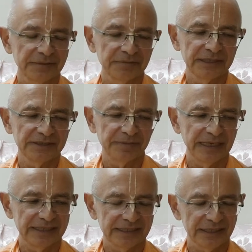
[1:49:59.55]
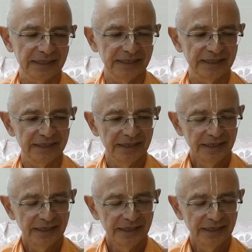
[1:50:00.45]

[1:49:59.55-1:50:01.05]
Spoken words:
means basically